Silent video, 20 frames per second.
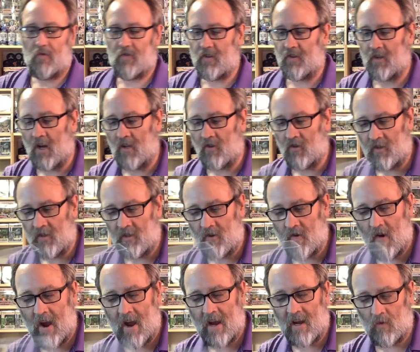the Dungeons and
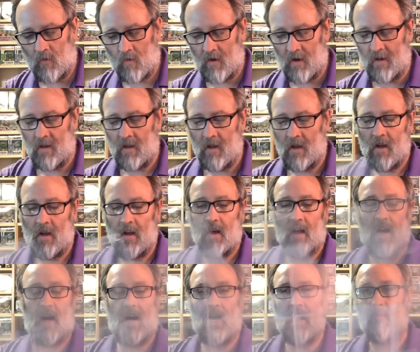Dragon one,
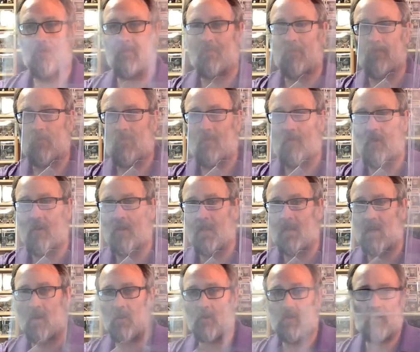you can
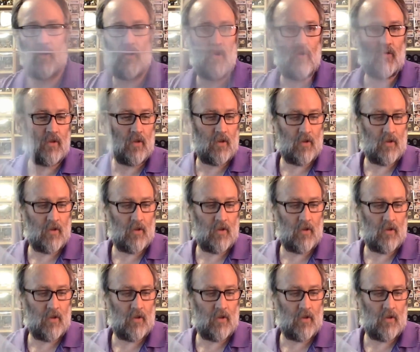tell too, it's a little